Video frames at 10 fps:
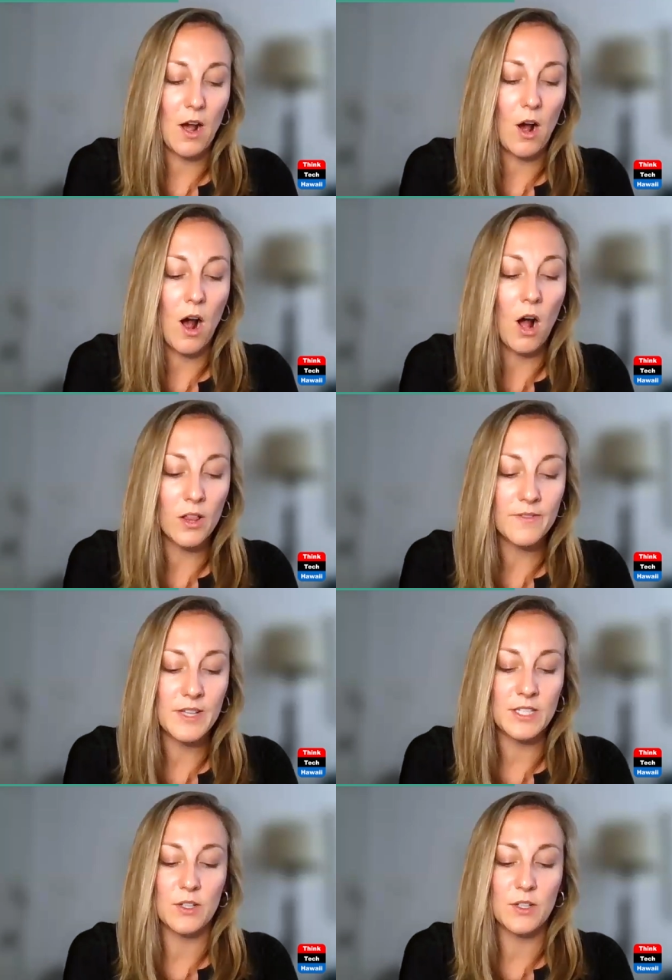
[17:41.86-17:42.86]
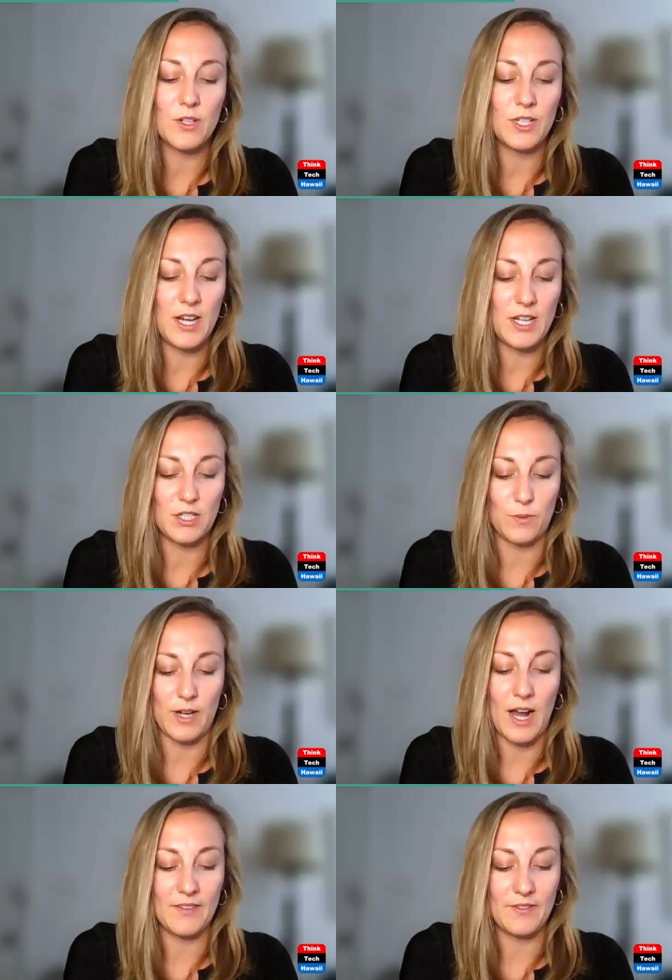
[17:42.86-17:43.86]
all of these negotiations were
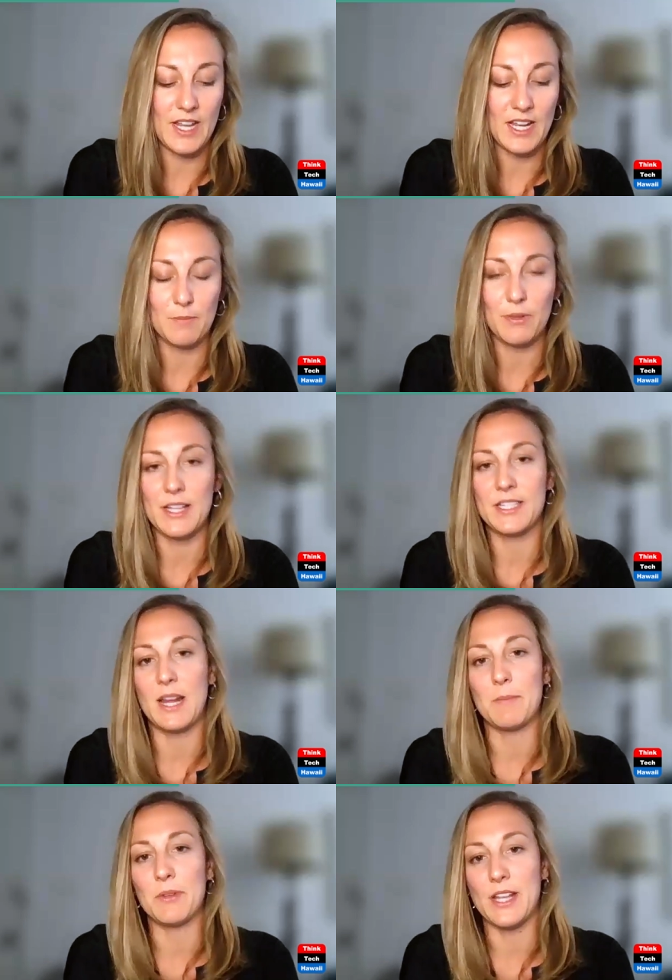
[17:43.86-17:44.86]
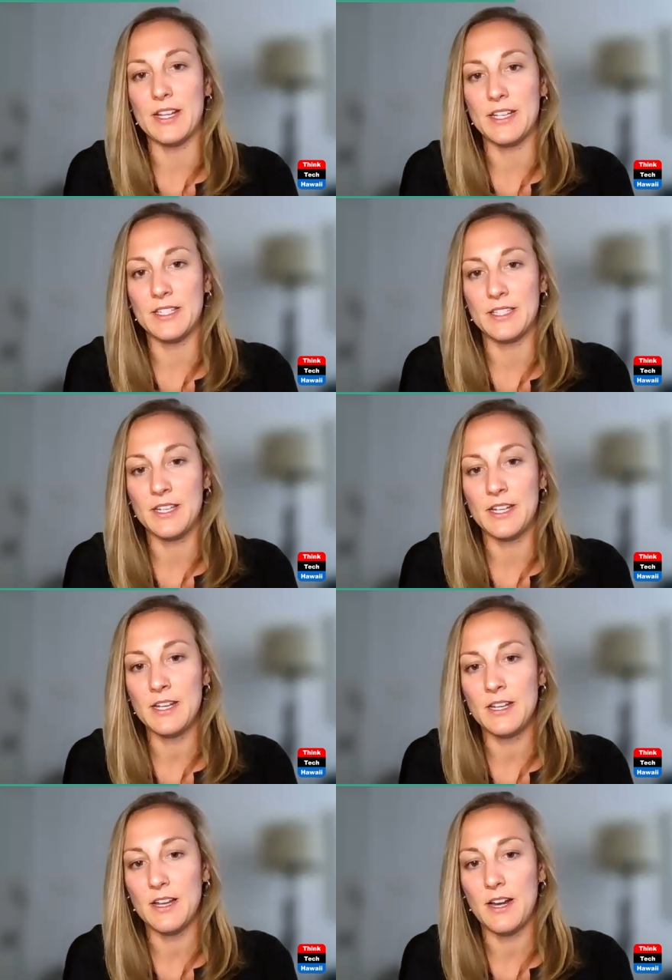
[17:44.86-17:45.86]
kind of taking place simultaneously.
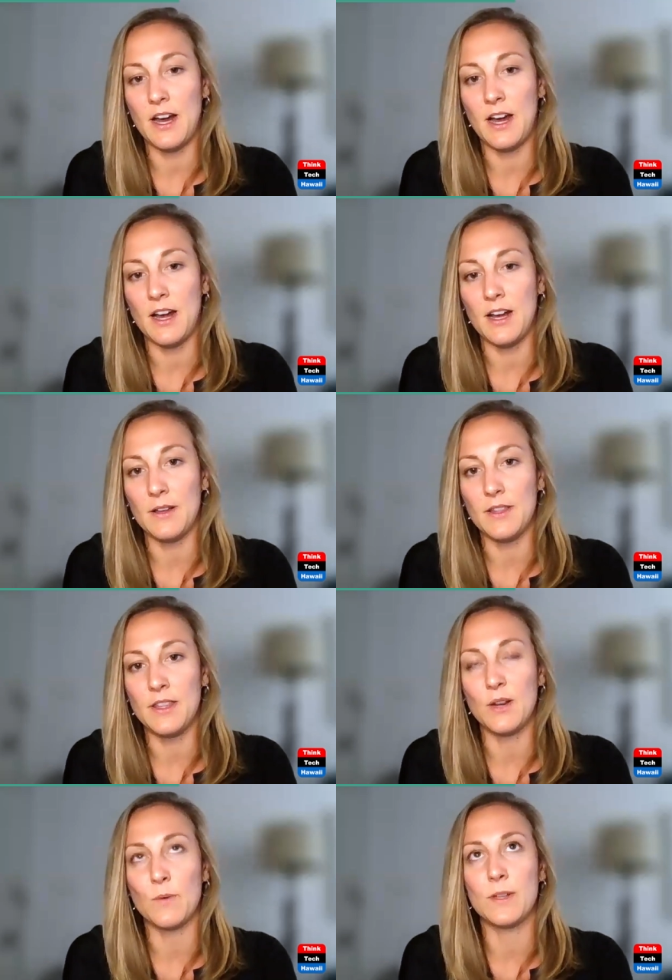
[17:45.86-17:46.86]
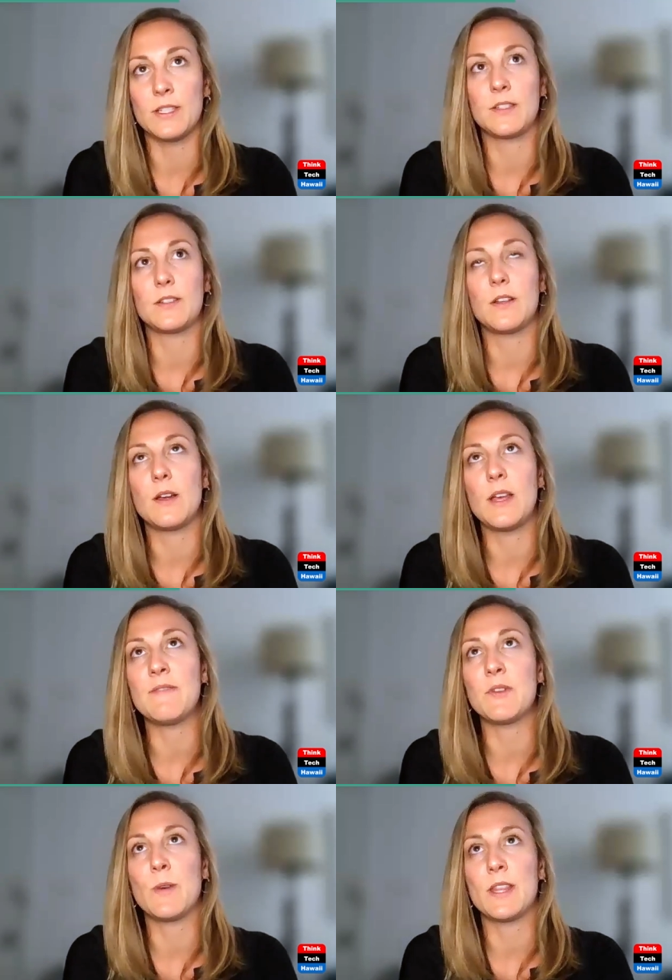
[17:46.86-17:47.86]
Uh, there was,
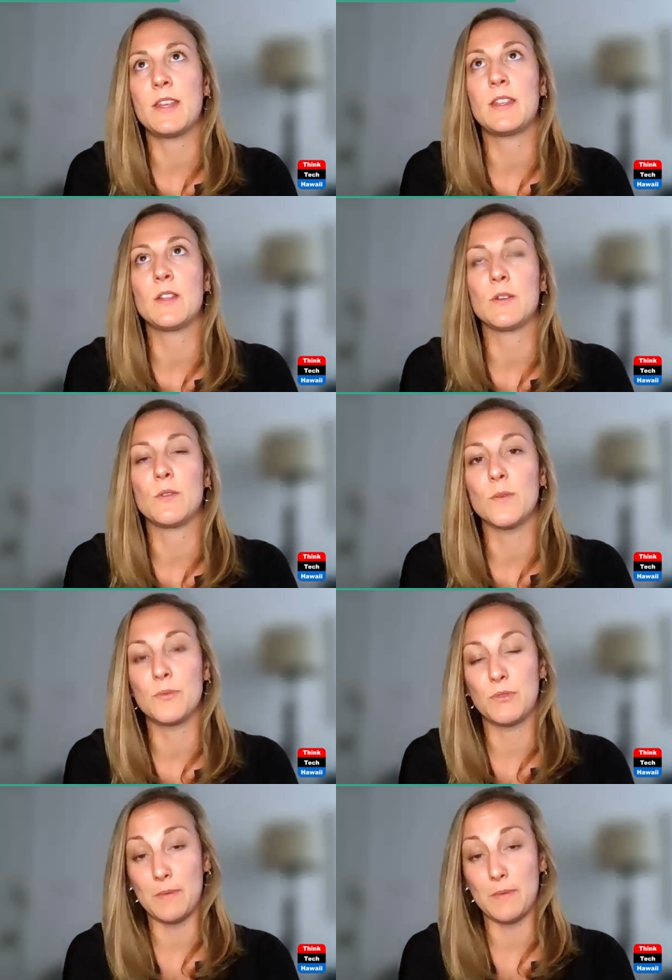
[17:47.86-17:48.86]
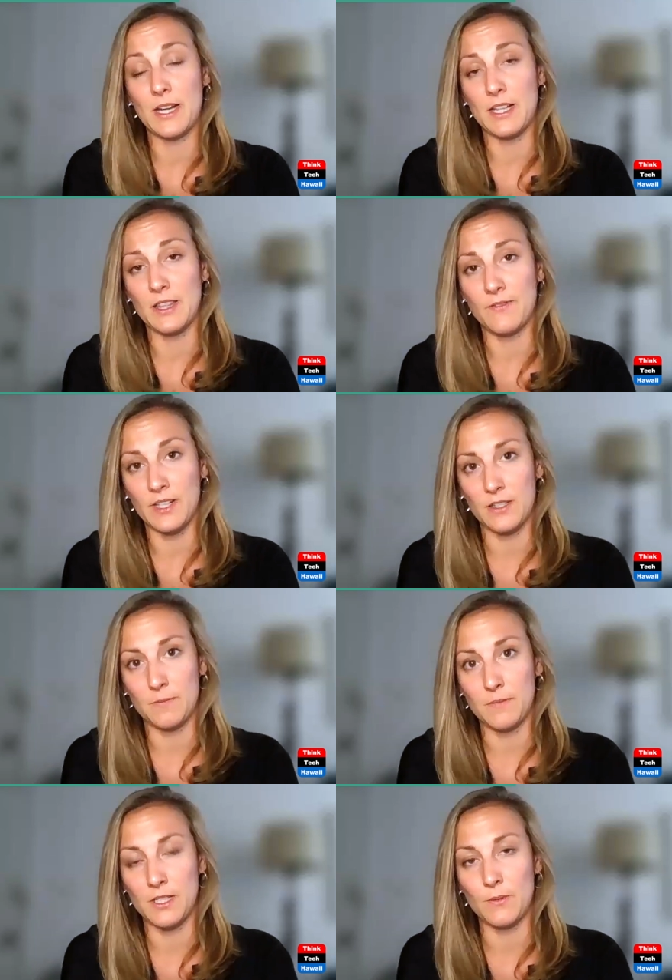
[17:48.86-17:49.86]
even within the groups representing the
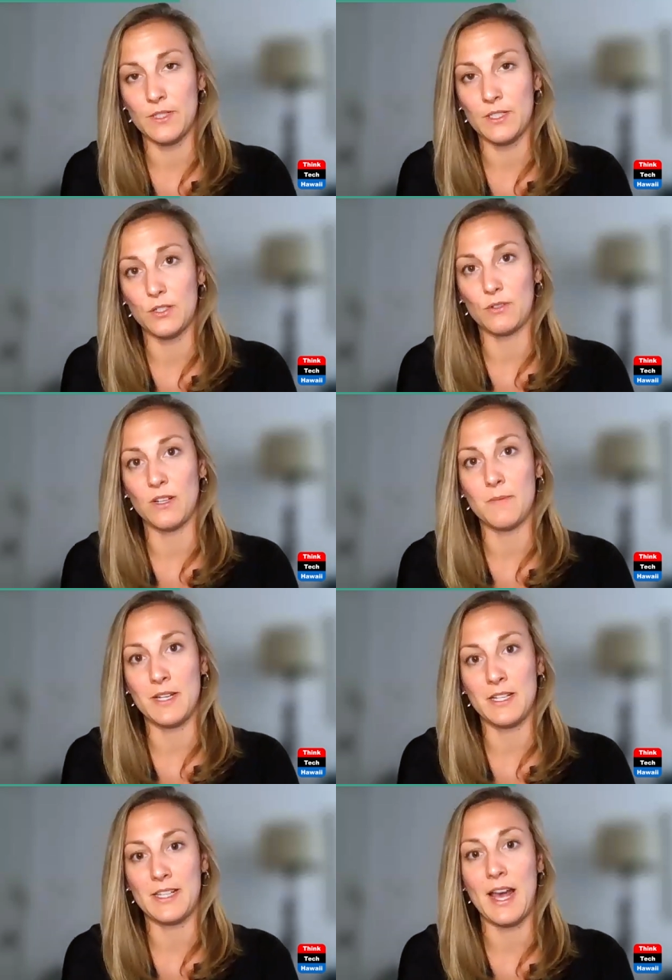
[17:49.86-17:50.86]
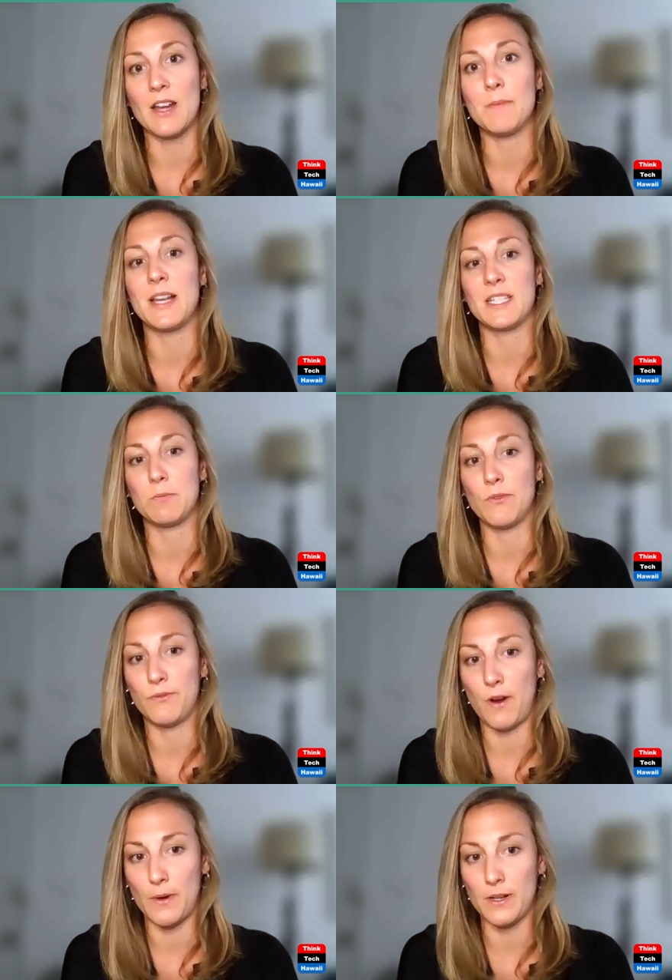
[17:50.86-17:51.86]
victims, there was disagreement as to how to best move
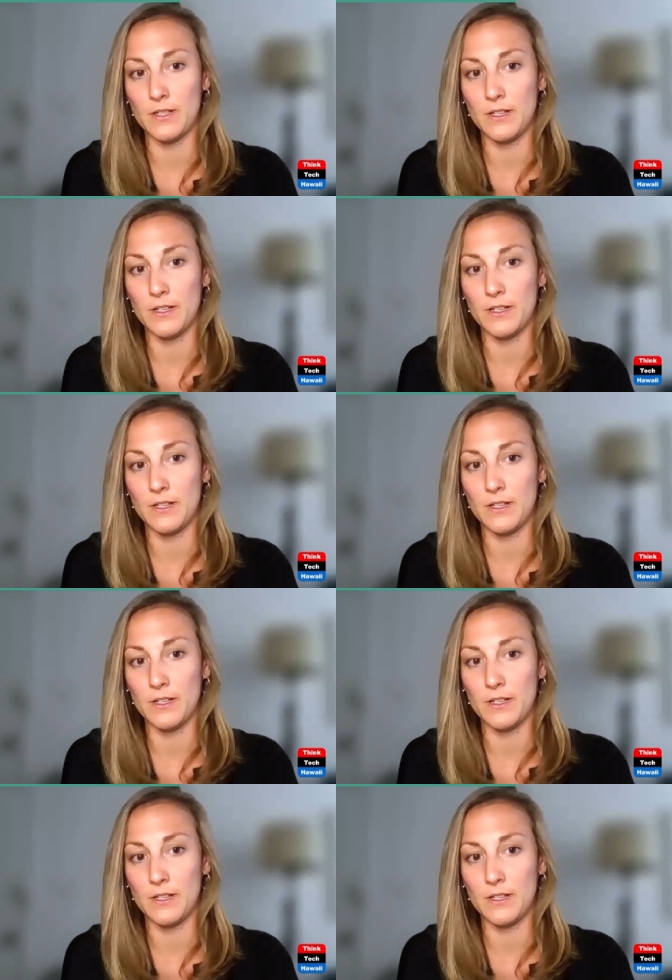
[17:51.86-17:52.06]
forward.